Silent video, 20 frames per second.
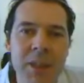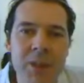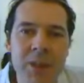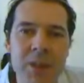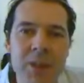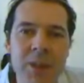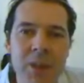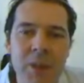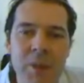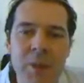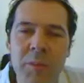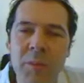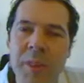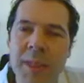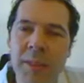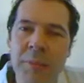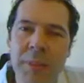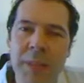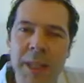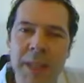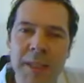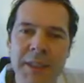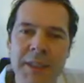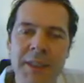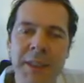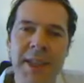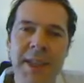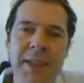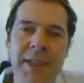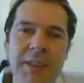was probably a pain in the
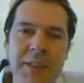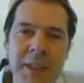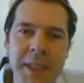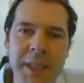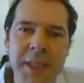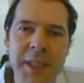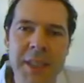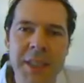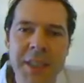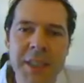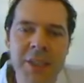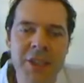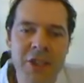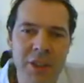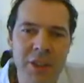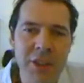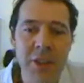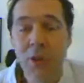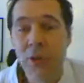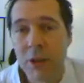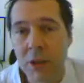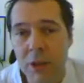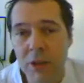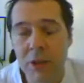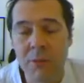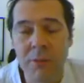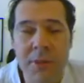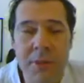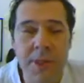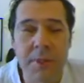neck to many a teacher, although I
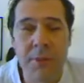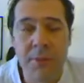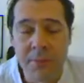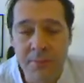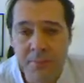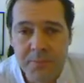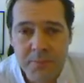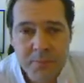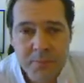got on with some of them.